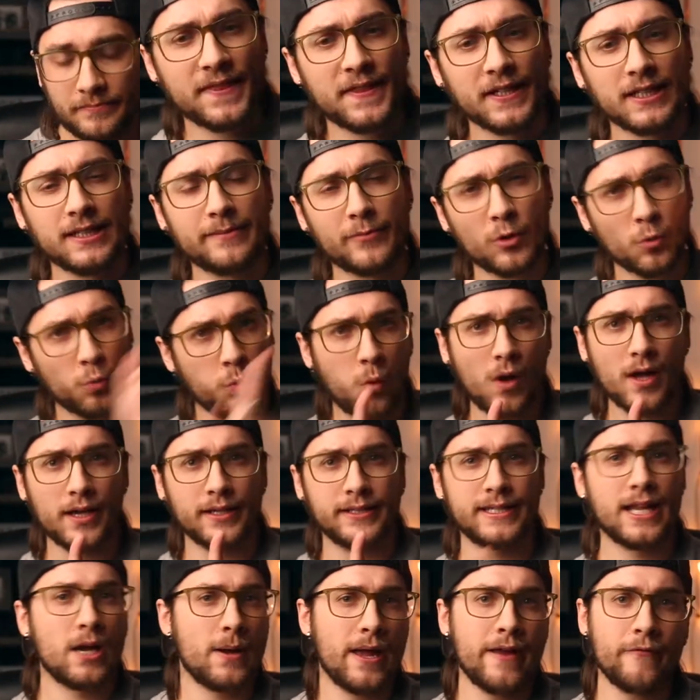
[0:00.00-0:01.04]
Thing number 1,
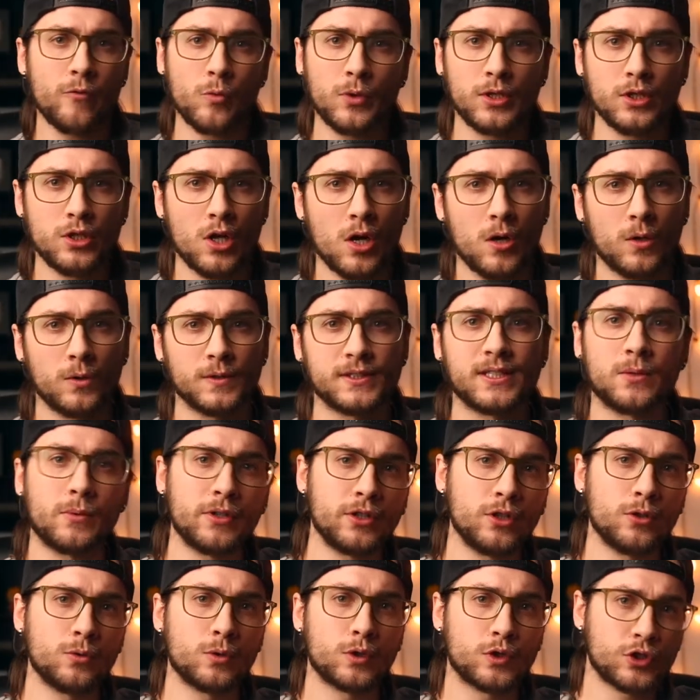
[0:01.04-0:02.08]
now everyone knows that when
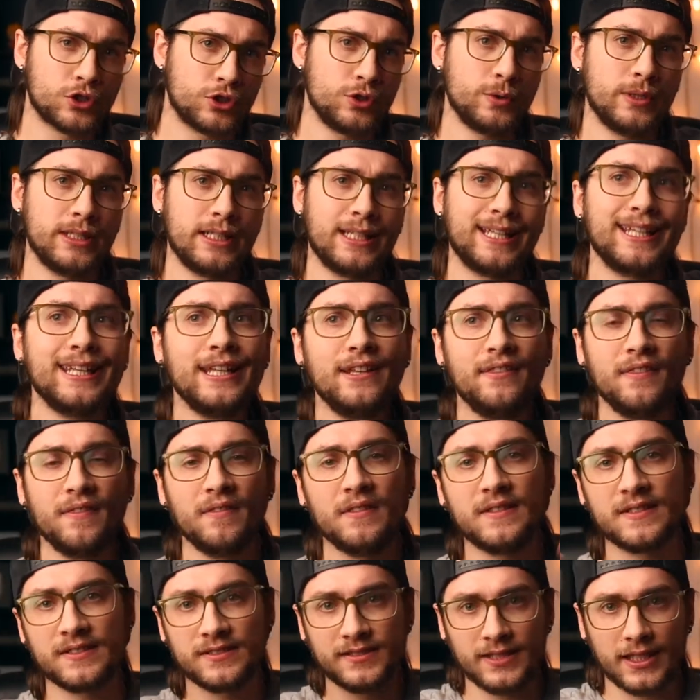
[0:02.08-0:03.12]
you are shooting in
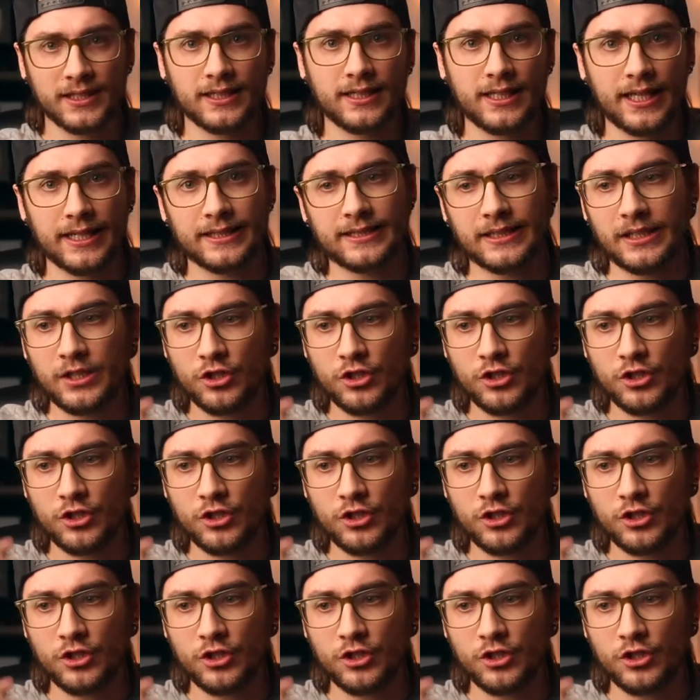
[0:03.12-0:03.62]
sunlight,